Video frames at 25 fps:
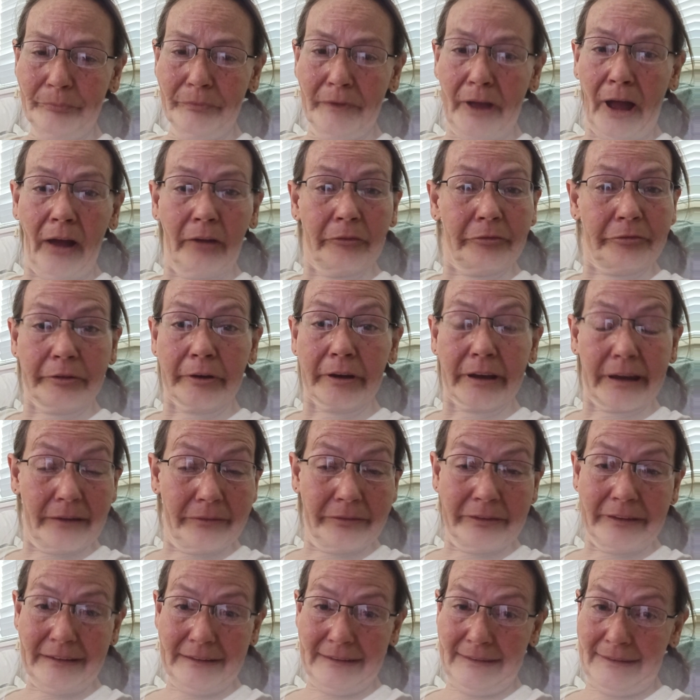God
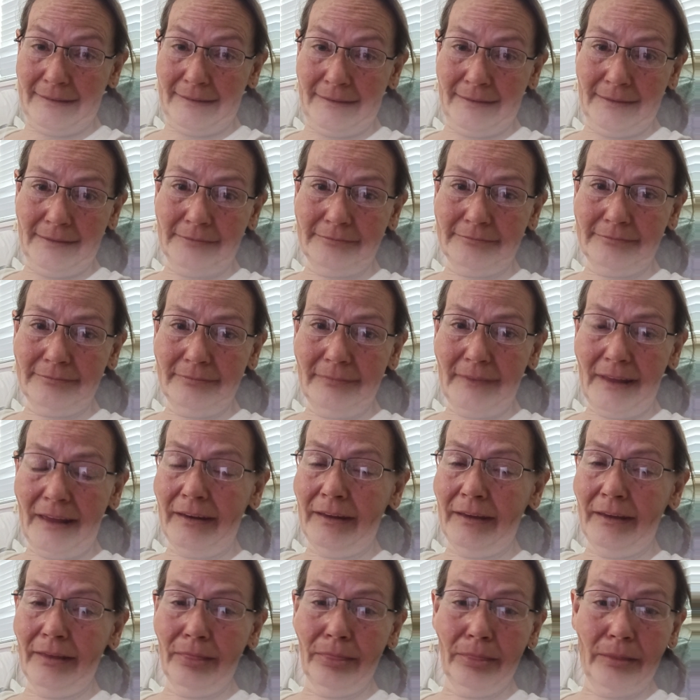forgives us, and
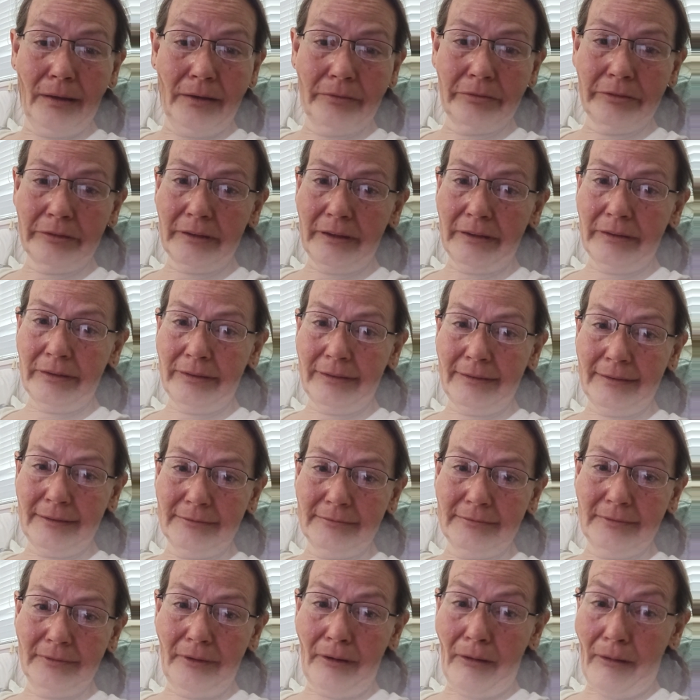He loves us
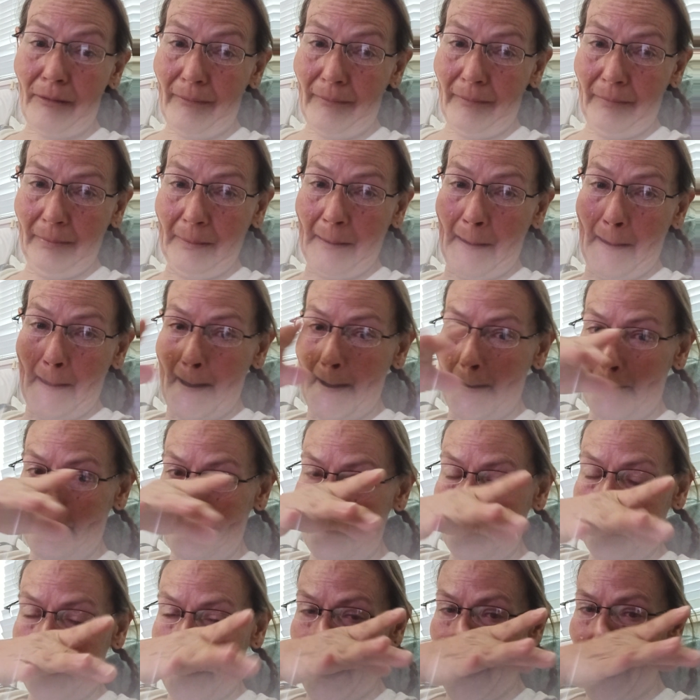all.
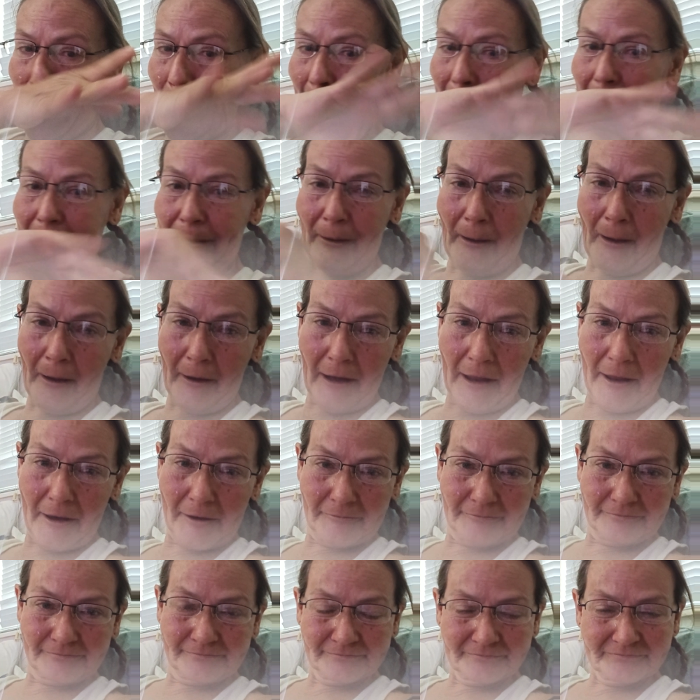And darn it,
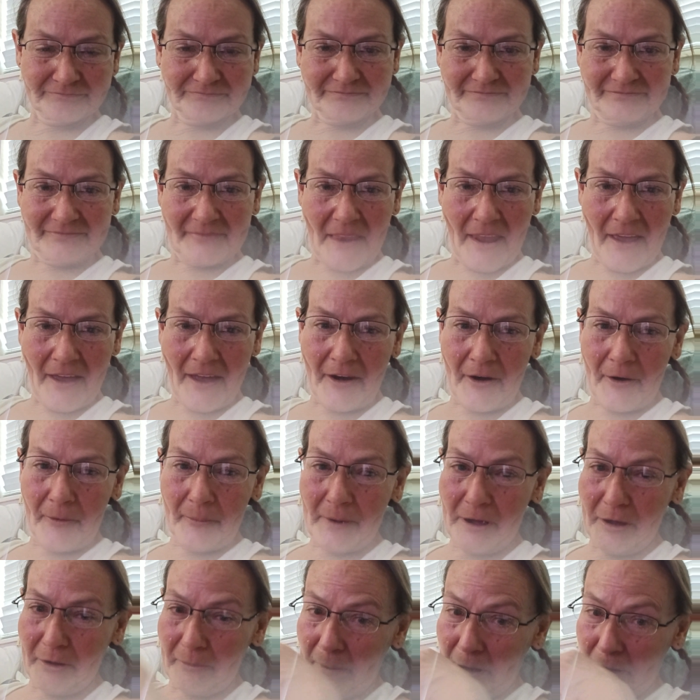I don't
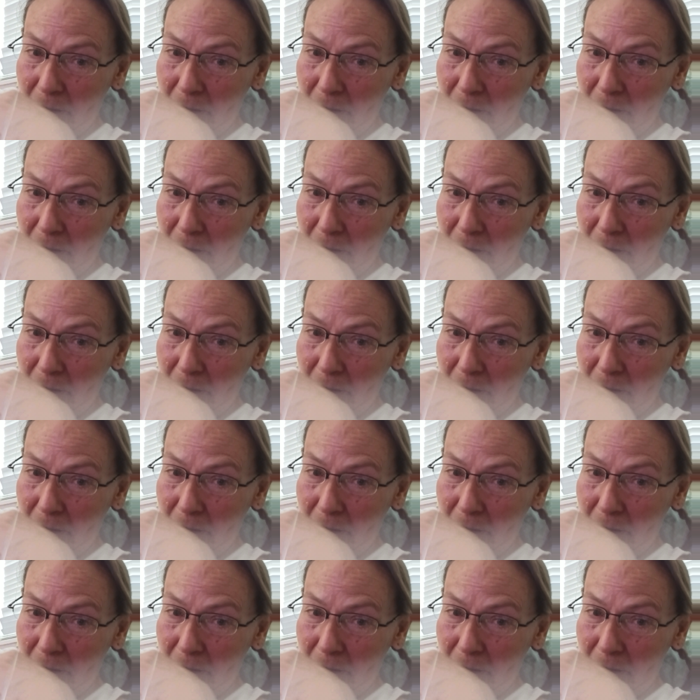mean to